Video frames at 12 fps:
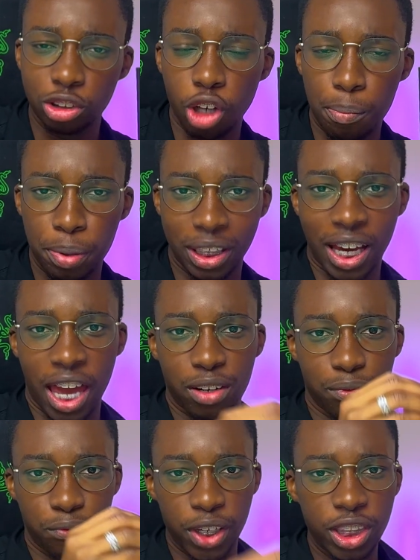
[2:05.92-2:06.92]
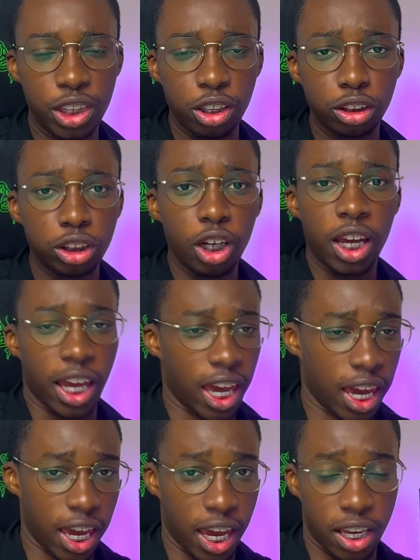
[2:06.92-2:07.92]
topic kind of videos
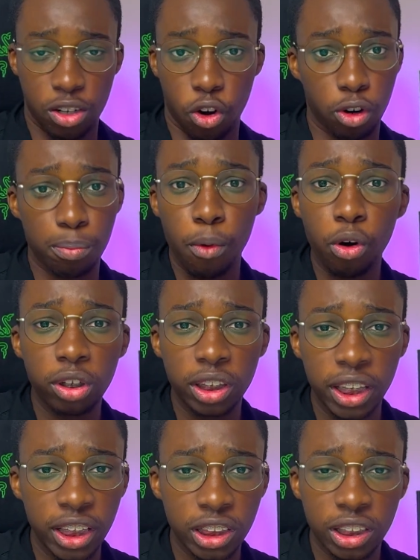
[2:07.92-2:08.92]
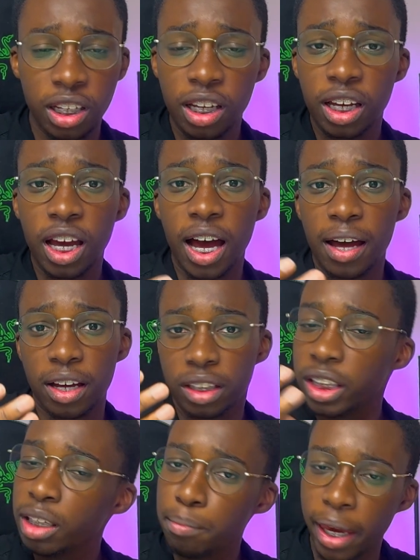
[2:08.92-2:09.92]
and or more niche
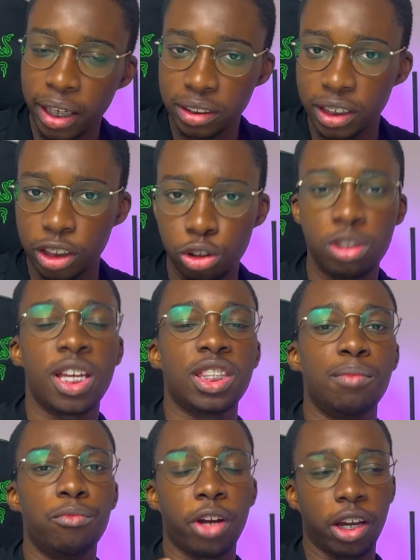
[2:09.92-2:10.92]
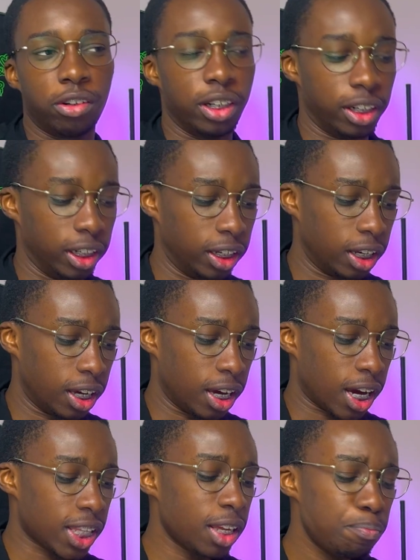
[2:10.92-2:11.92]
emails that you send them regularly.
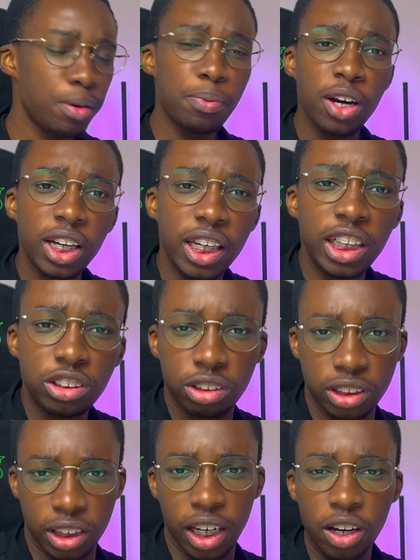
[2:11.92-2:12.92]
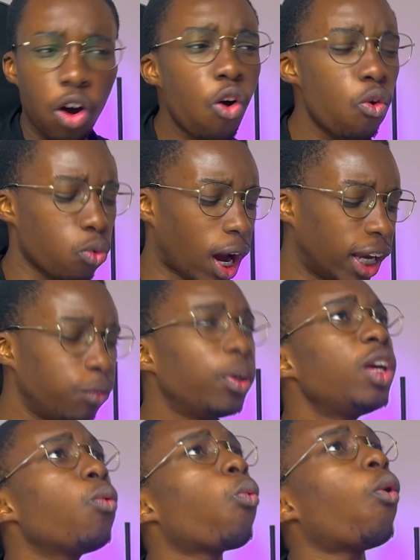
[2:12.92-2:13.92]
And then people are interested. They go, oh, I really
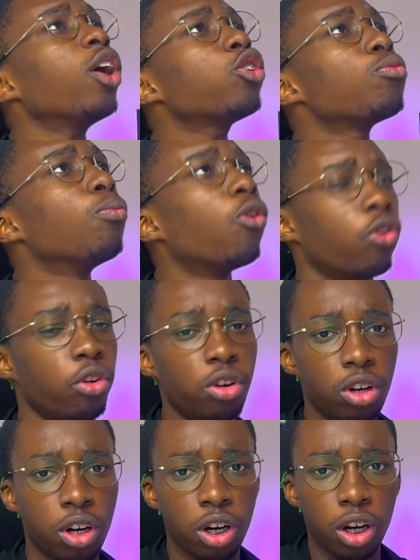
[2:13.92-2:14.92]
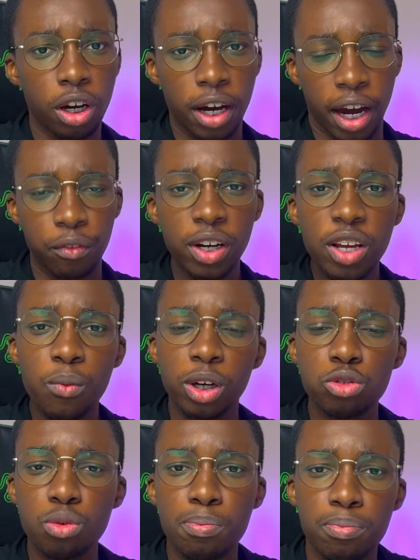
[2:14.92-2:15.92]
want more. I really
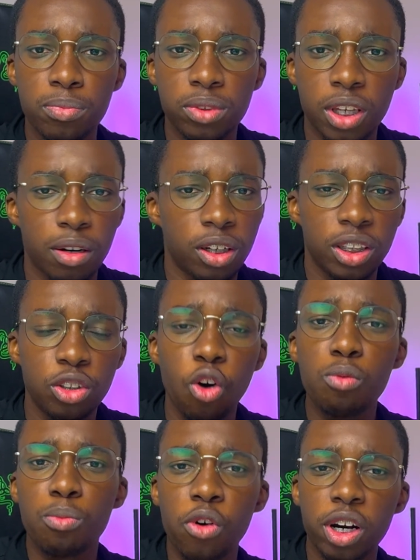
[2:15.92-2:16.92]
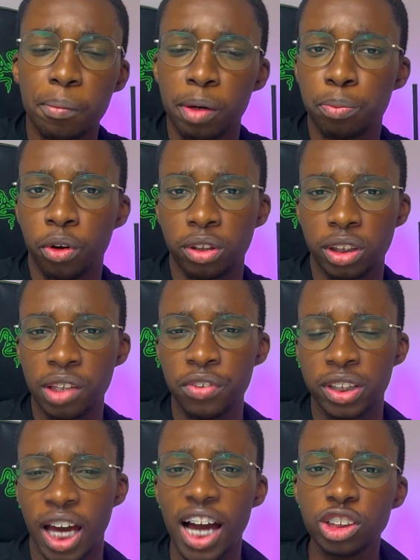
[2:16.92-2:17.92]
want to know more about
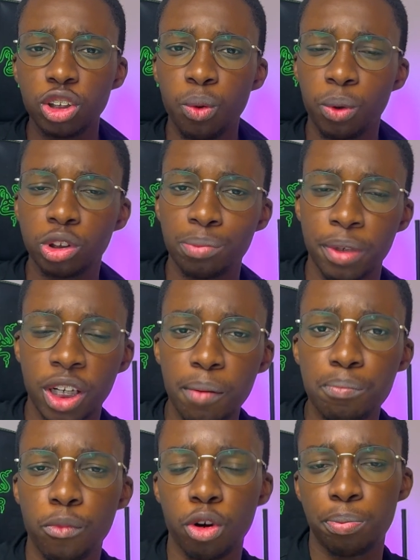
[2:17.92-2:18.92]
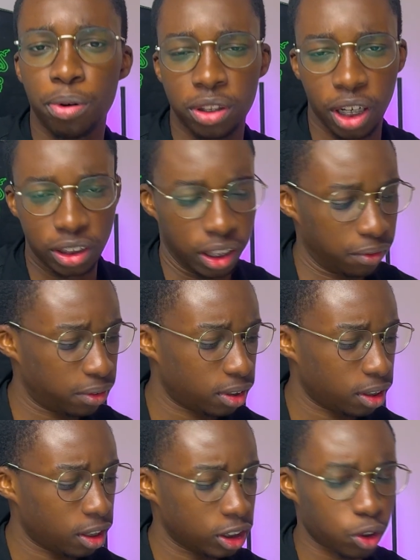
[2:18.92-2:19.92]
productivity. I actually want to become more productive.
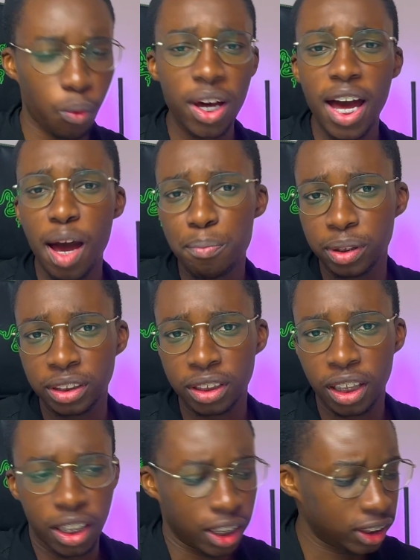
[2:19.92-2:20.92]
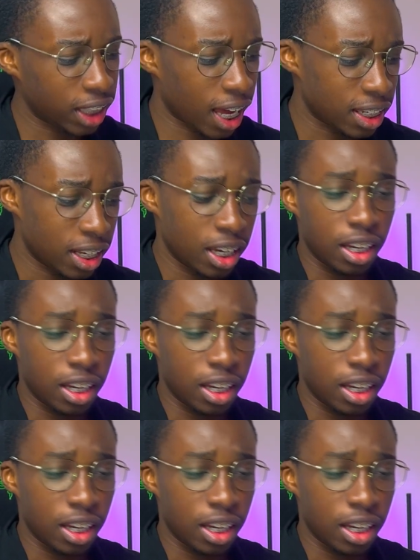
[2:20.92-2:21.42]
So what happened is that,